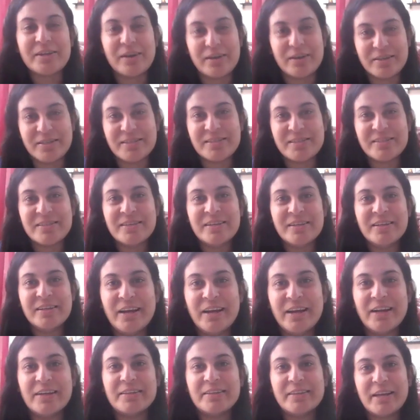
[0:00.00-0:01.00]
us,
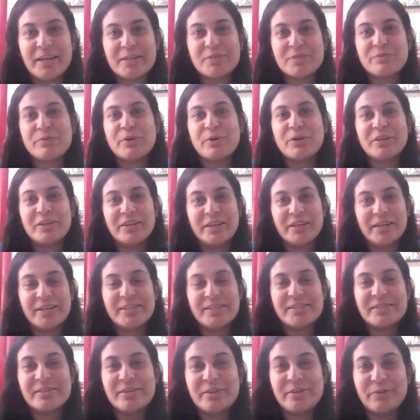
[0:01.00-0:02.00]
and that's what
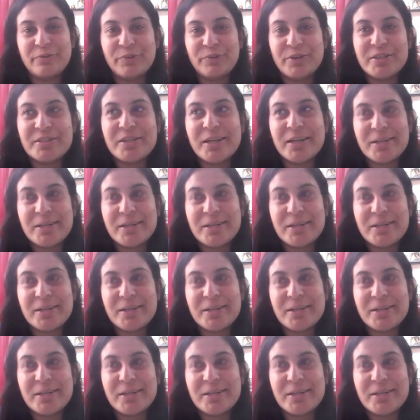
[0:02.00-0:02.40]
creates the difference.